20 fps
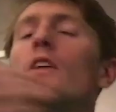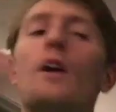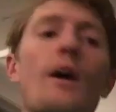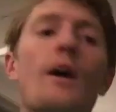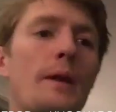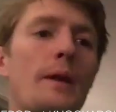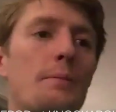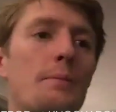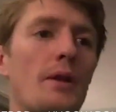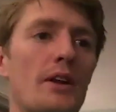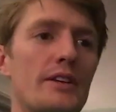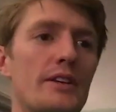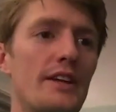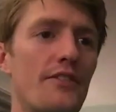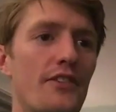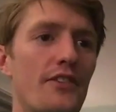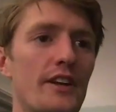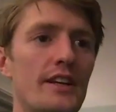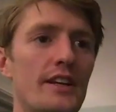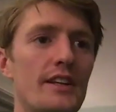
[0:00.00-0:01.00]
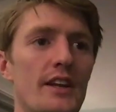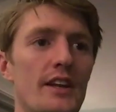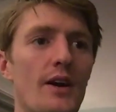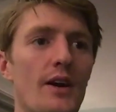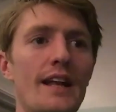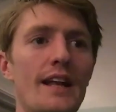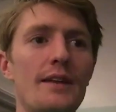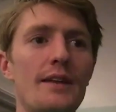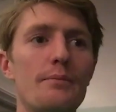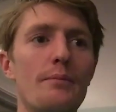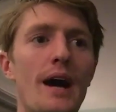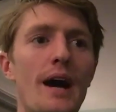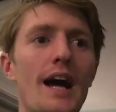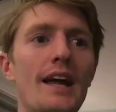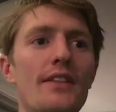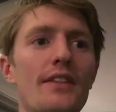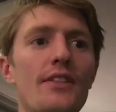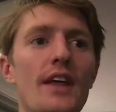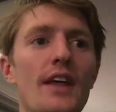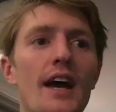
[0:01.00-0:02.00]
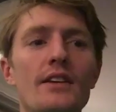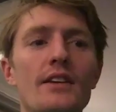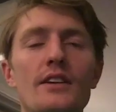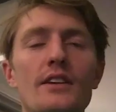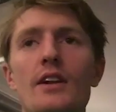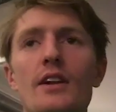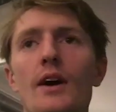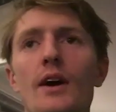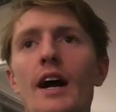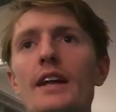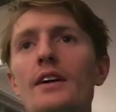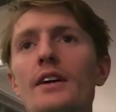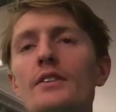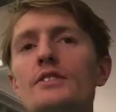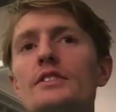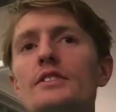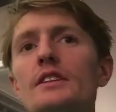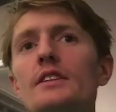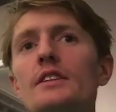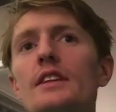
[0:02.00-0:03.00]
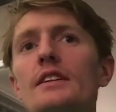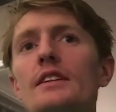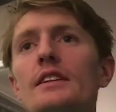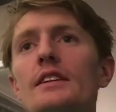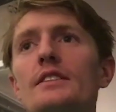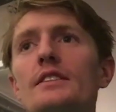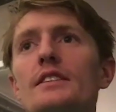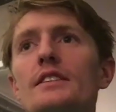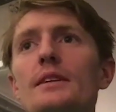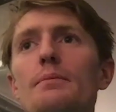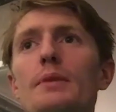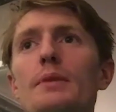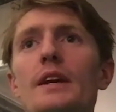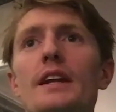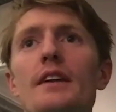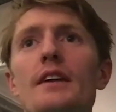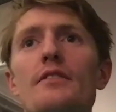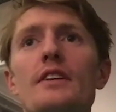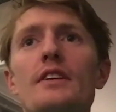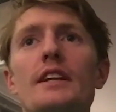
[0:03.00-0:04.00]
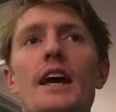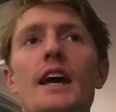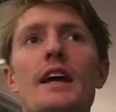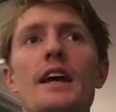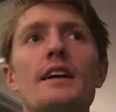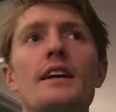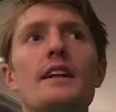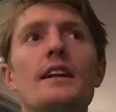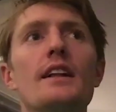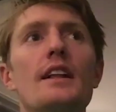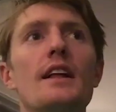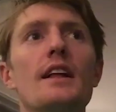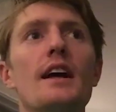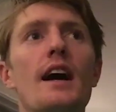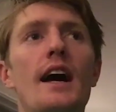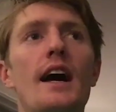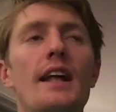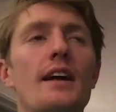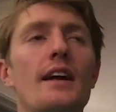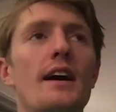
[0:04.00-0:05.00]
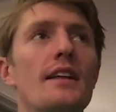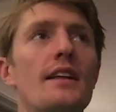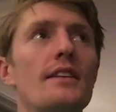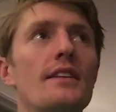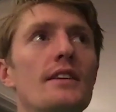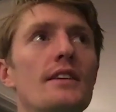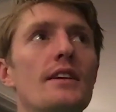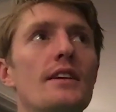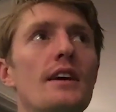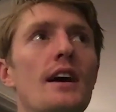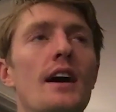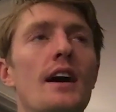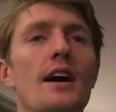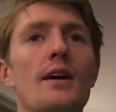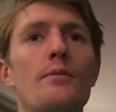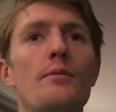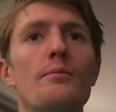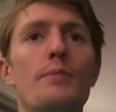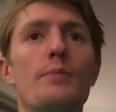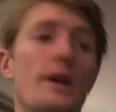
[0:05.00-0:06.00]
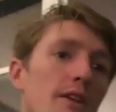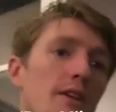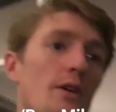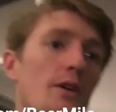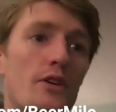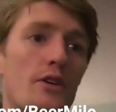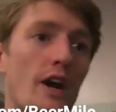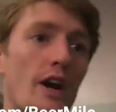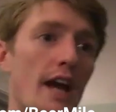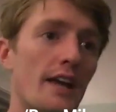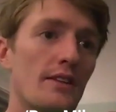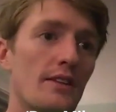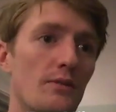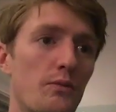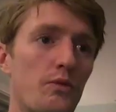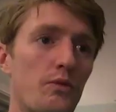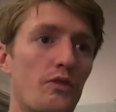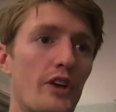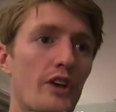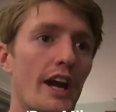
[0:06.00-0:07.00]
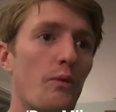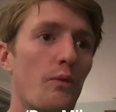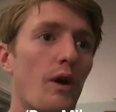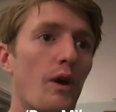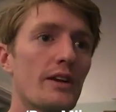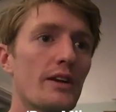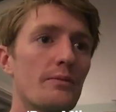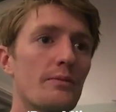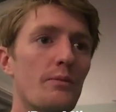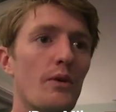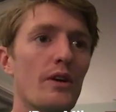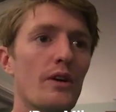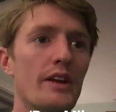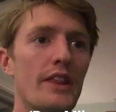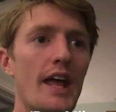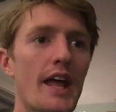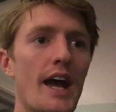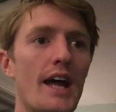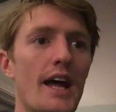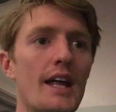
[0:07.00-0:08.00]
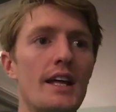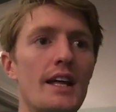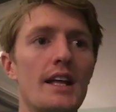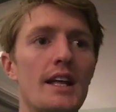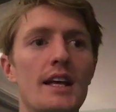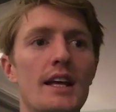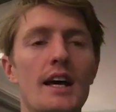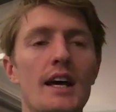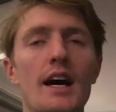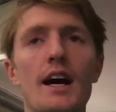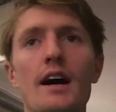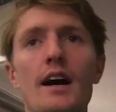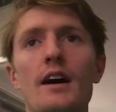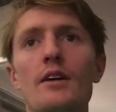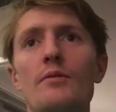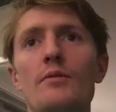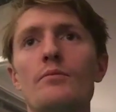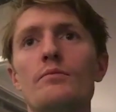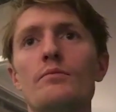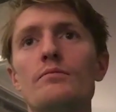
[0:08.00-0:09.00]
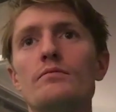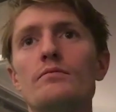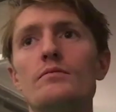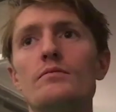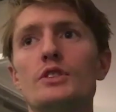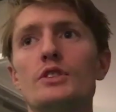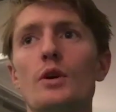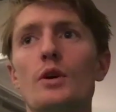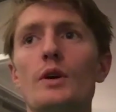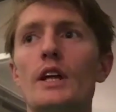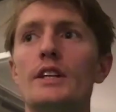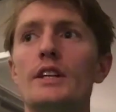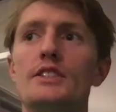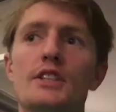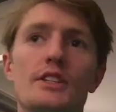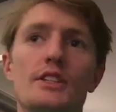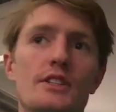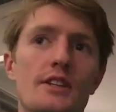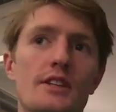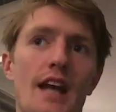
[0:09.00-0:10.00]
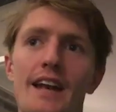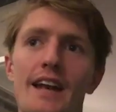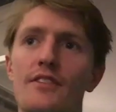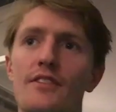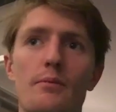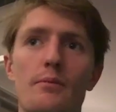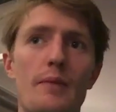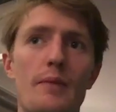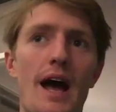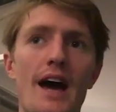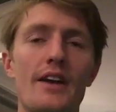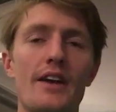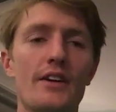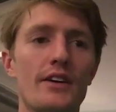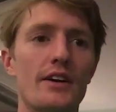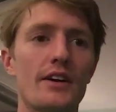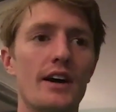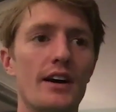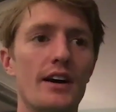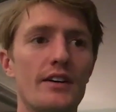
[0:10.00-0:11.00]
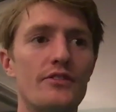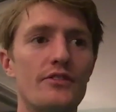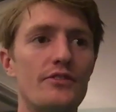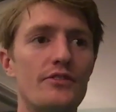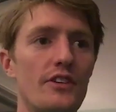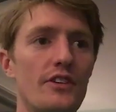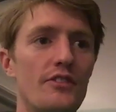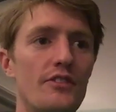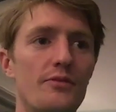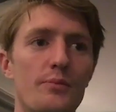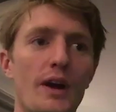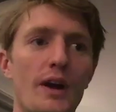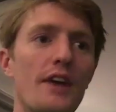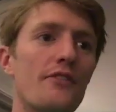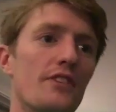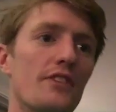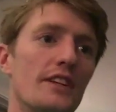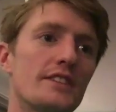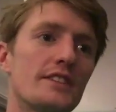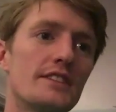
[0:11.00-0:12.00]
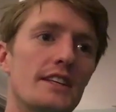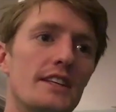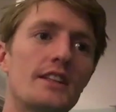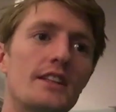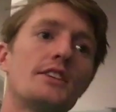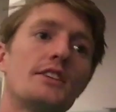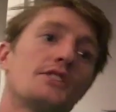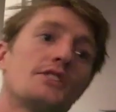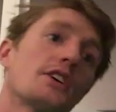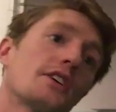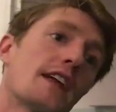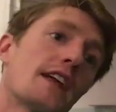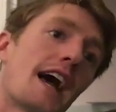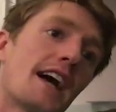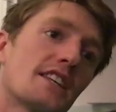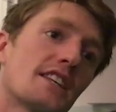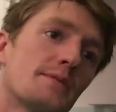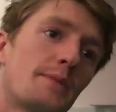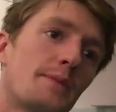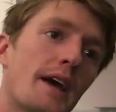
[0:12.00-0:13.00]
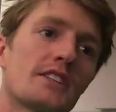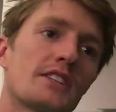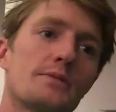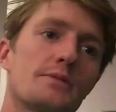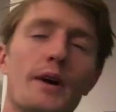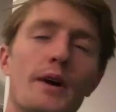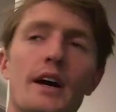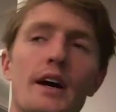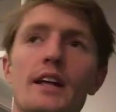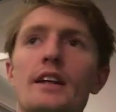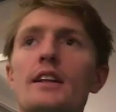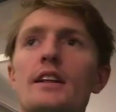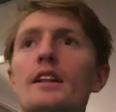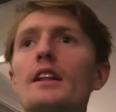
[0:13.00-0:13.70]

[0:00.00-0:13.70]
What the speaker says: people are different. I didn't mind that, didn't see Pete every day. But Craig wanted more of that. So it's just kind of a matter of preference in certain aspects. But